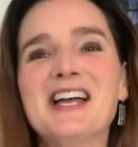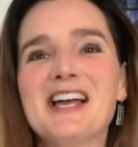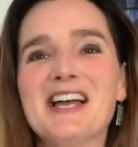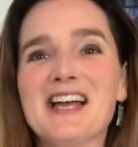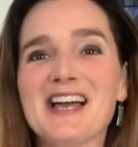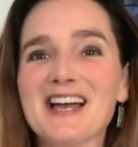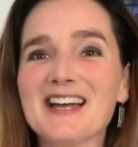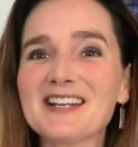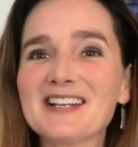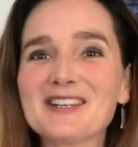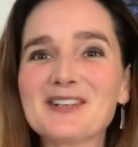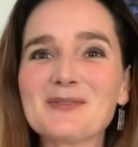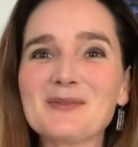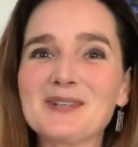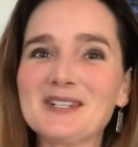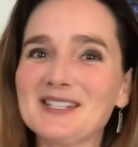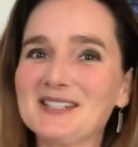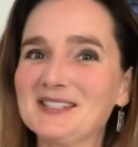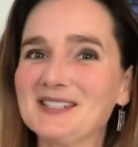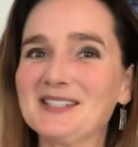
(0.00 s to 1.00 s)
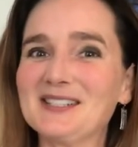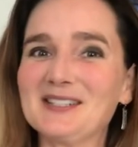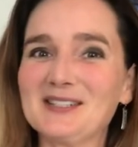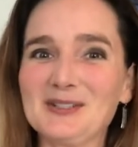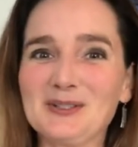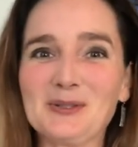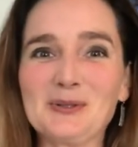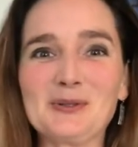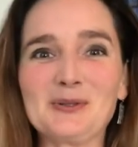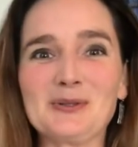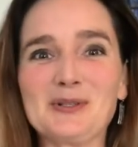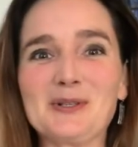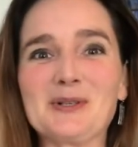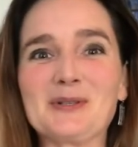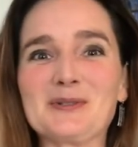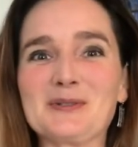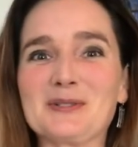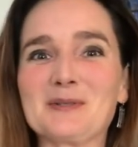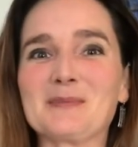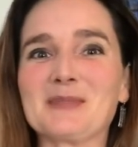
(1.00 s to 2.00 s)
Anyone who
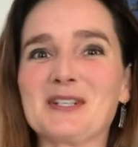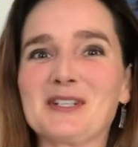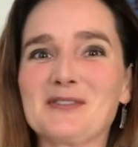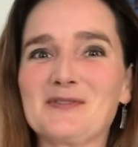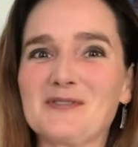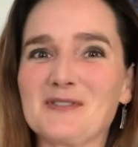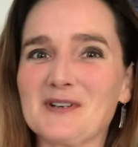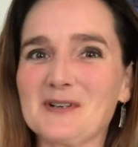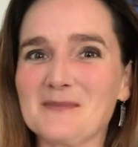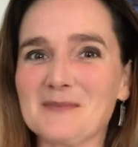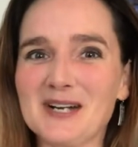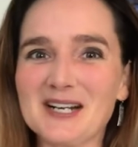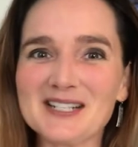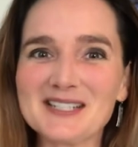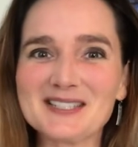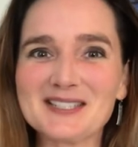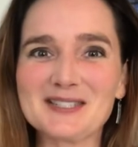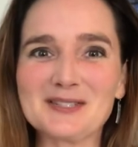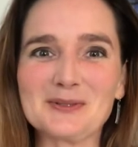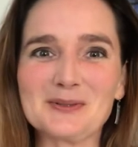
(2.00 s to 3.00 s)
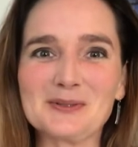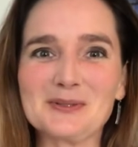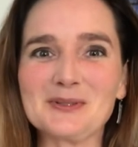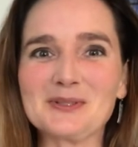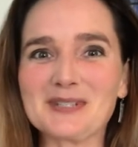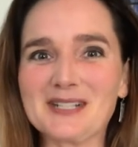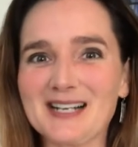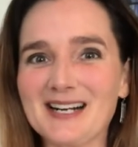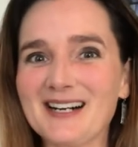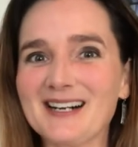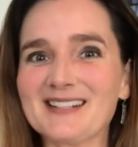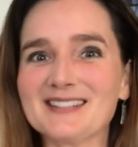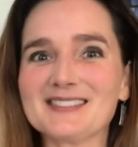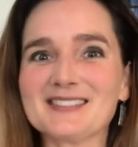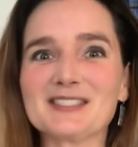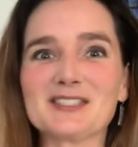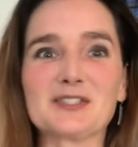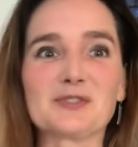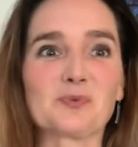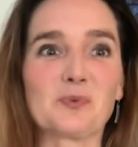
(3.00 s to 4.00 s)
knows me from high school,
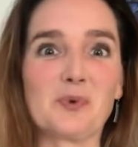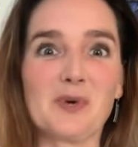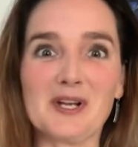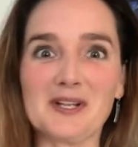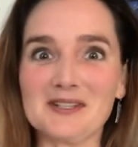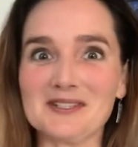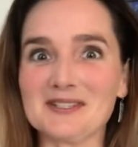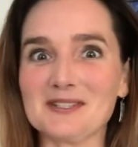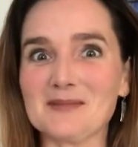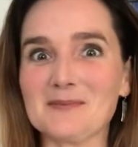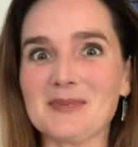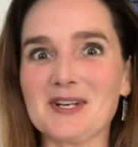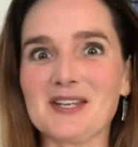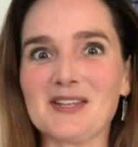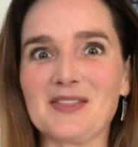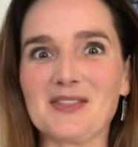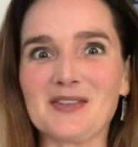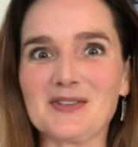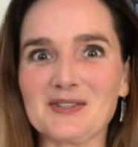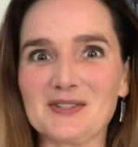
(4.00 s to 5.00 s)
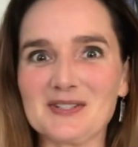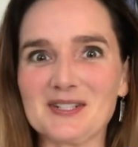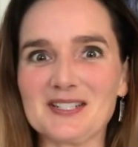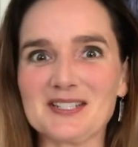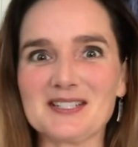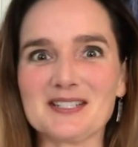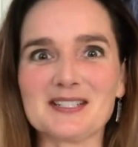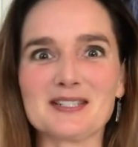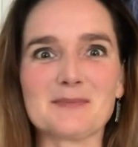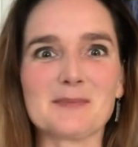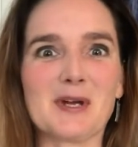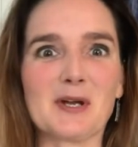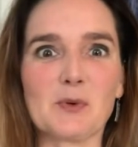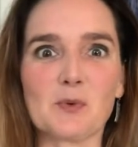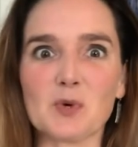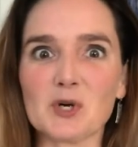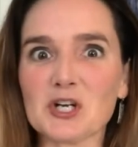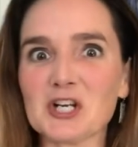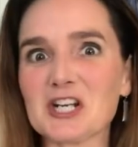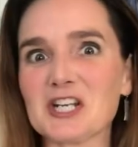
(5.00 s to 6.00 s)
college, well into my thirties, my
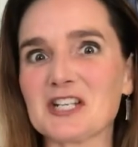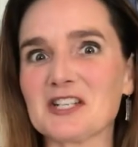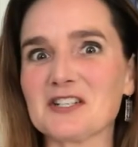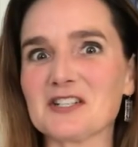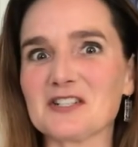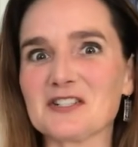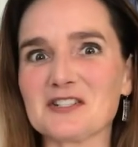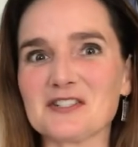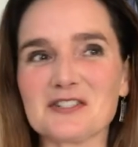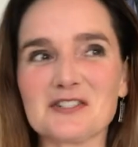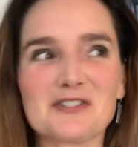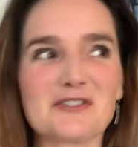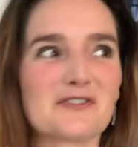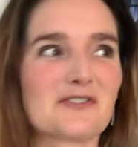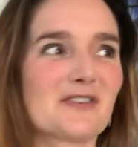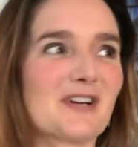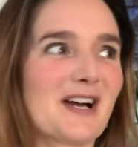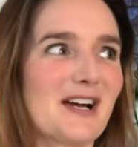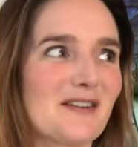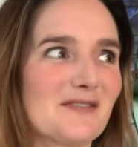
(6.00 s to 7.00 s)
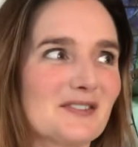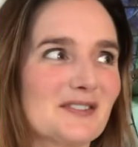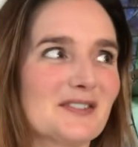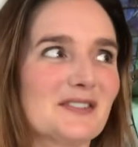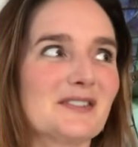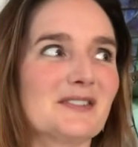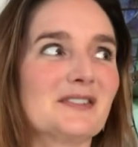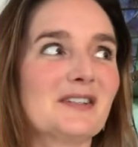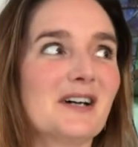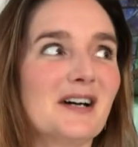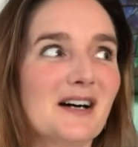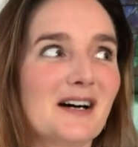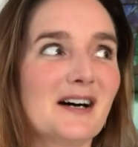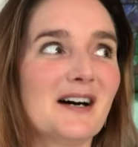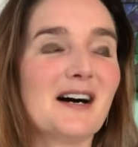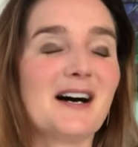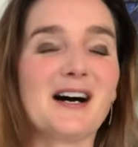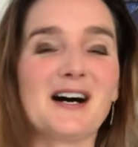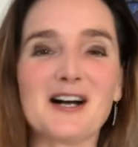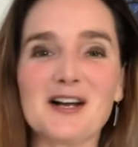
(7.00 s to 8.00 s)
work years, travel,
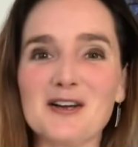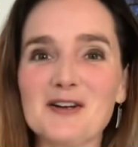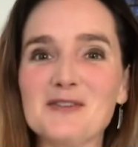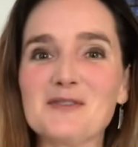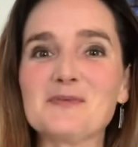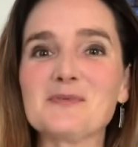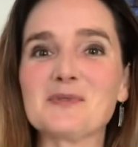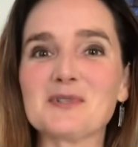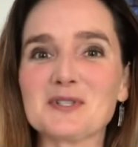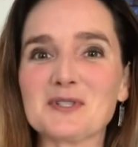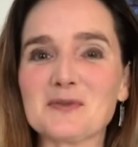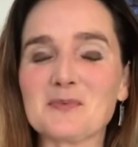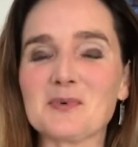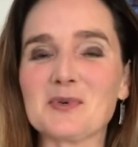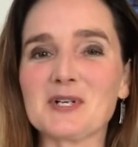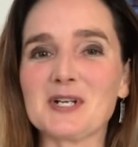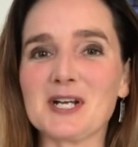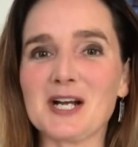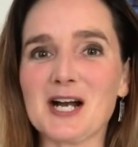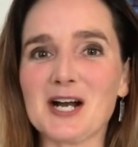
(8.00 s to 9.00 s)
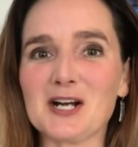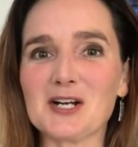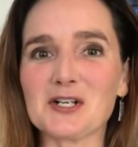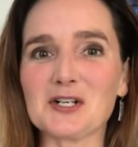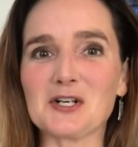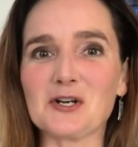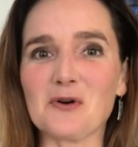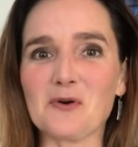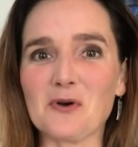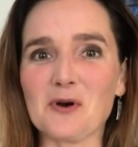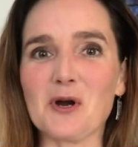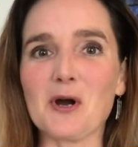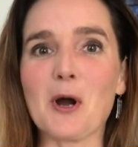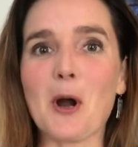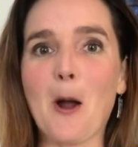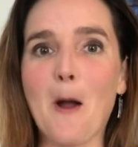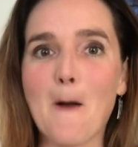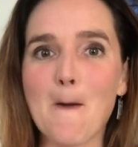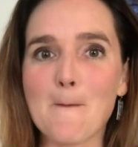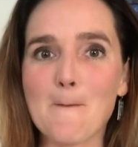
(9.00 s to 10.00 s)
I was a pretty hardcore
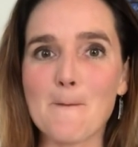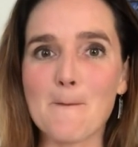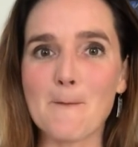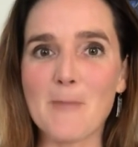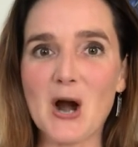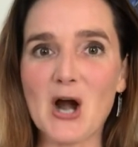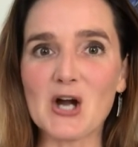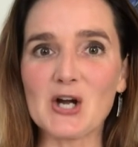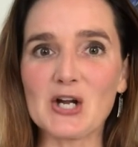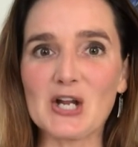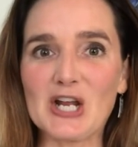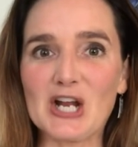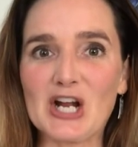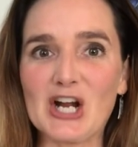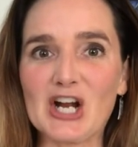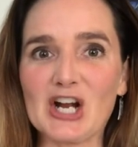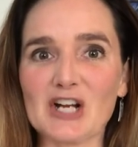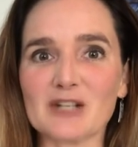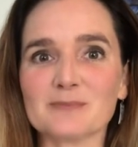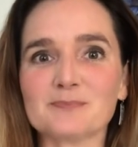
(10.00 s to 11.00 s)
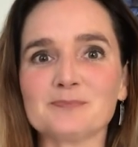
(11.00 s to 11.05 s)
partier.